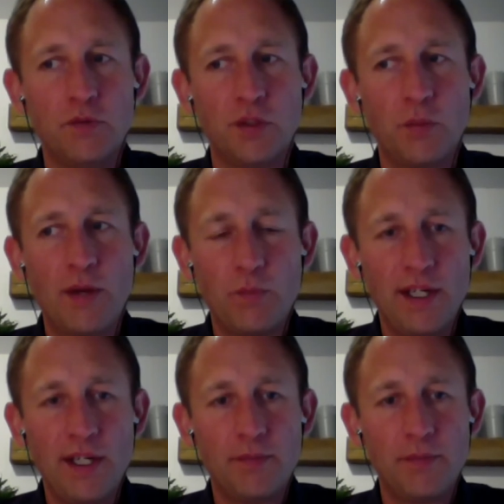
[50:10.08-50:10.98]
when will
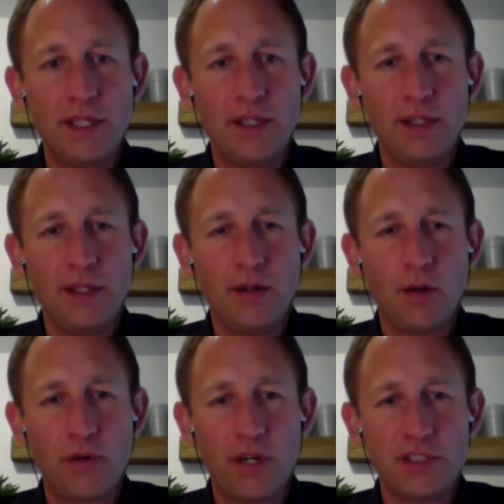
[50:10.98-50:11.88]
it be
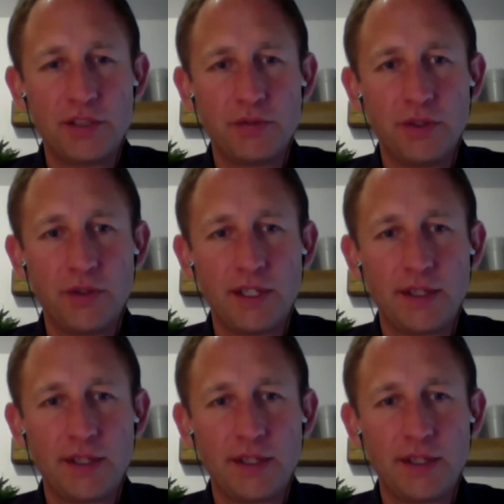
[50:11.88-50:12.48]
operational, do you think?